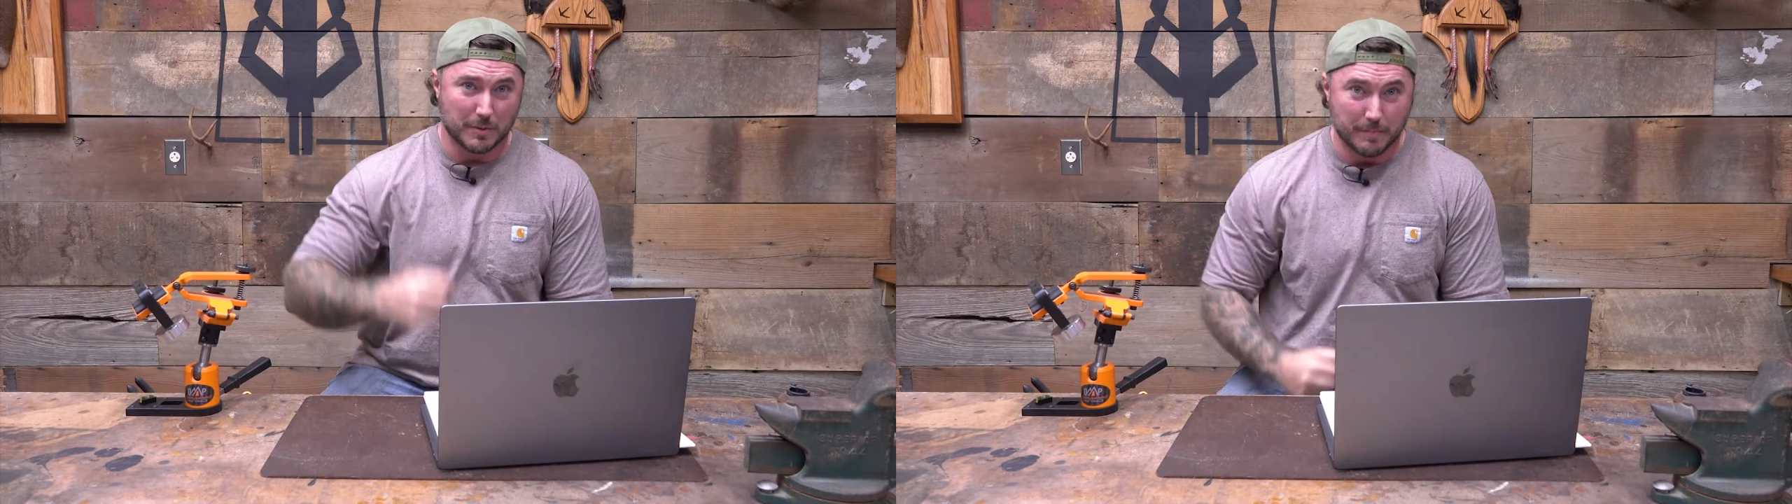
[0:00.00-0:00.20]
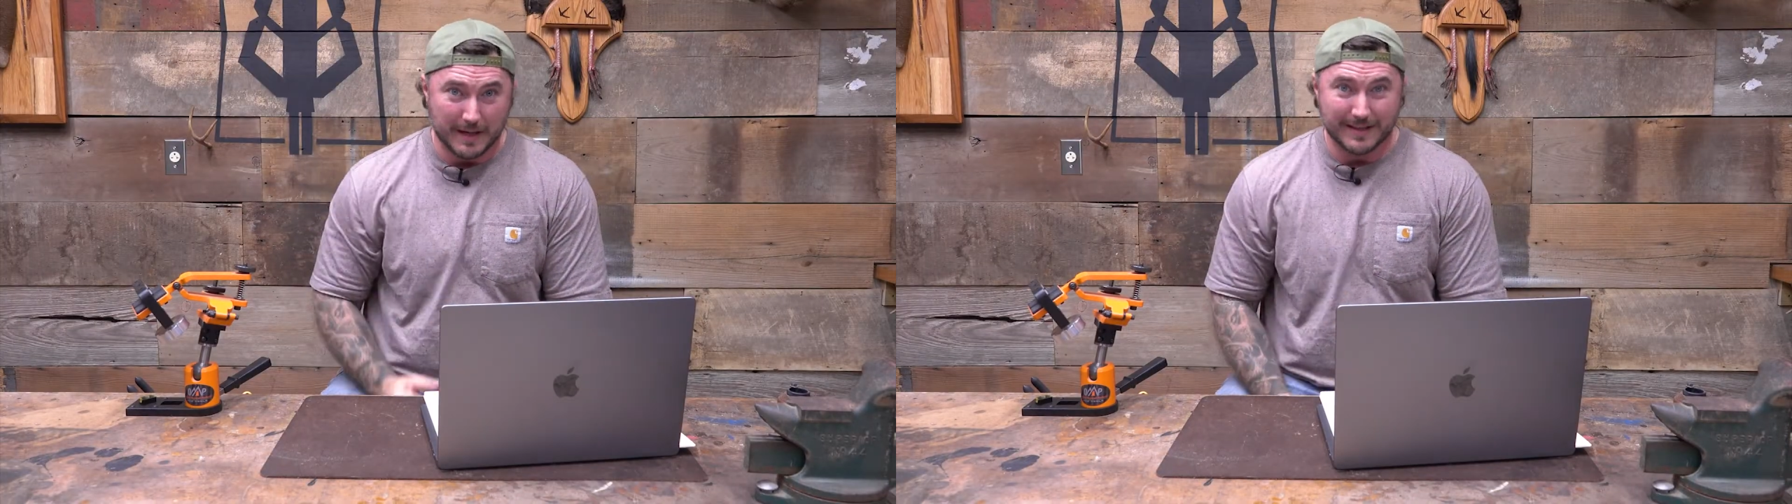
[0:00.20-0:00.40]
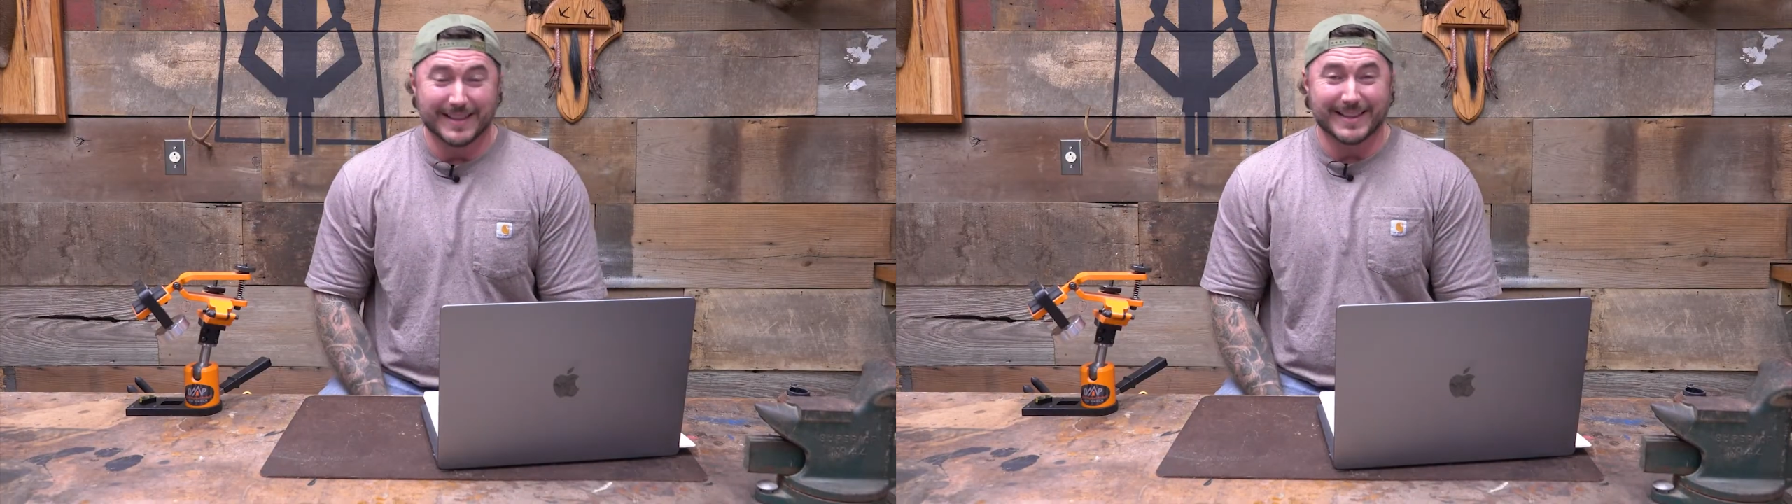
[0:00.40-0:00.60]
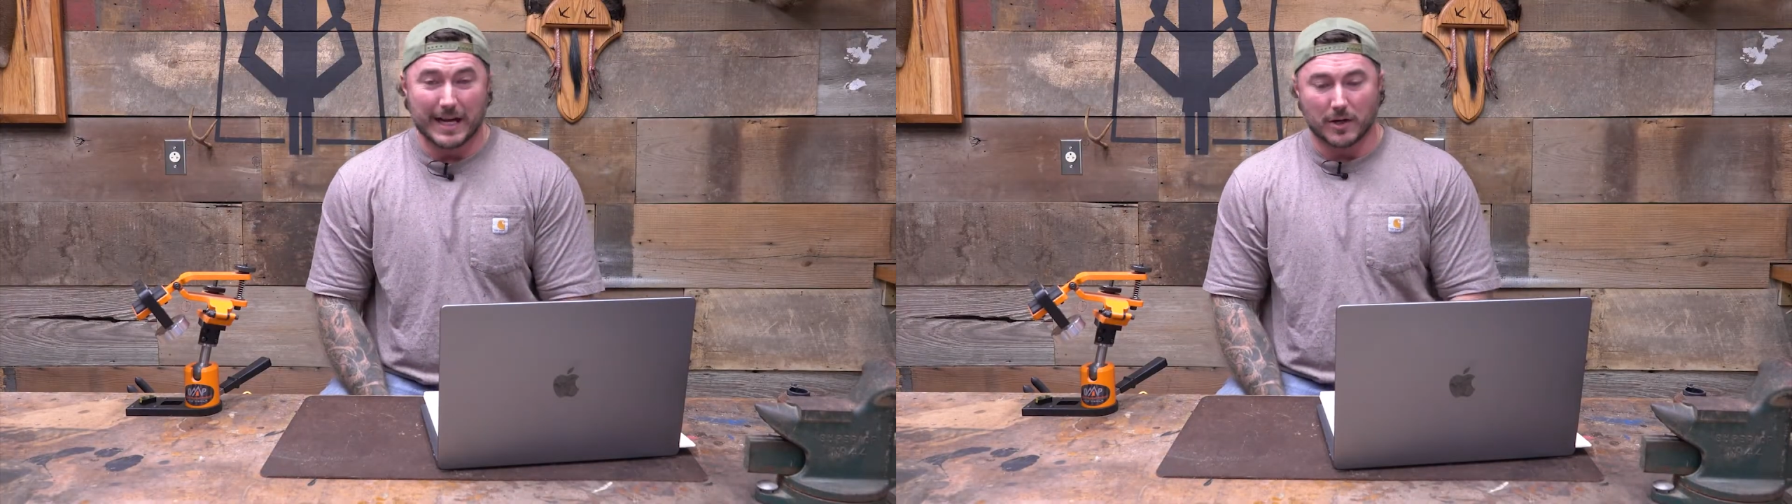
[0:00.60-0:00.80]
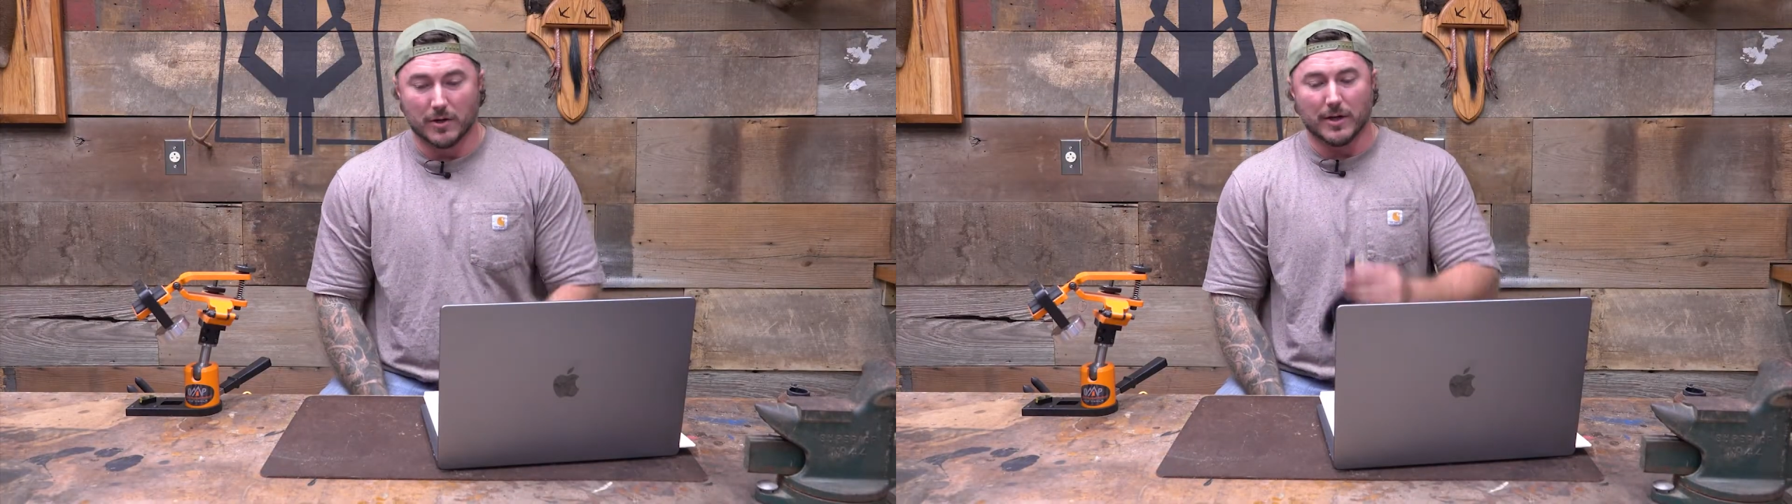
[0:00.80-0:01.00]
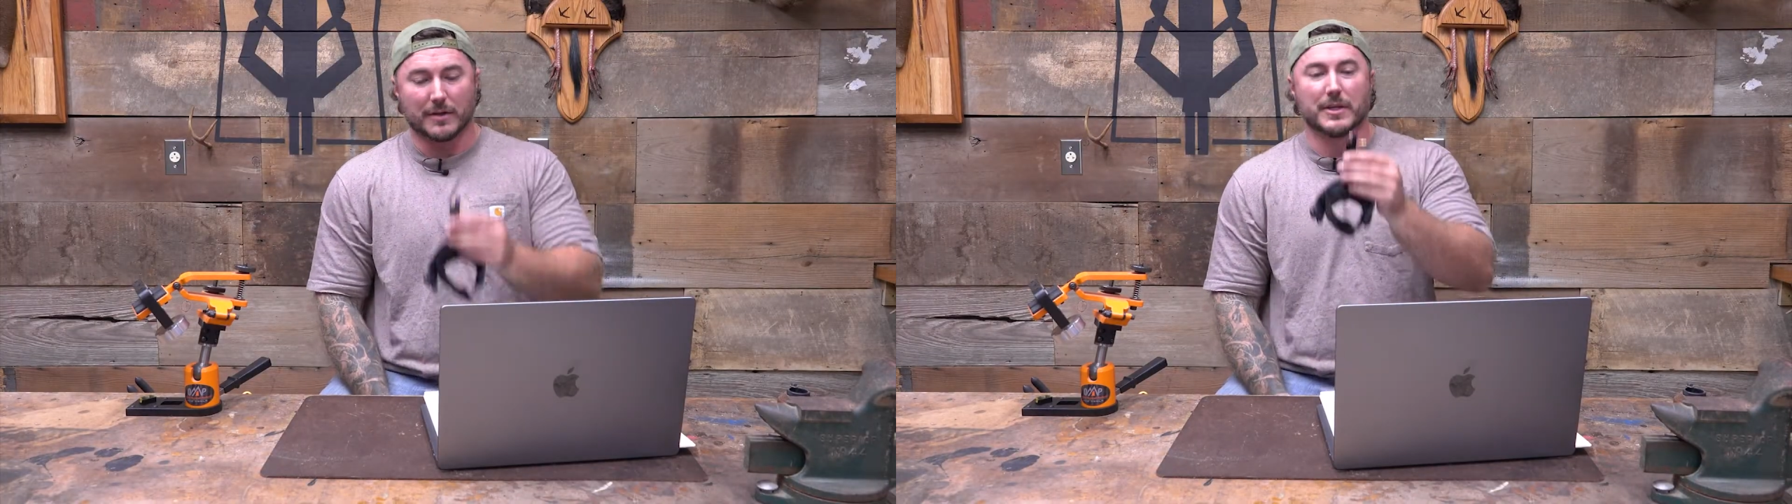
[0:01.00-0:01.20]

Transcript: bent like a hook,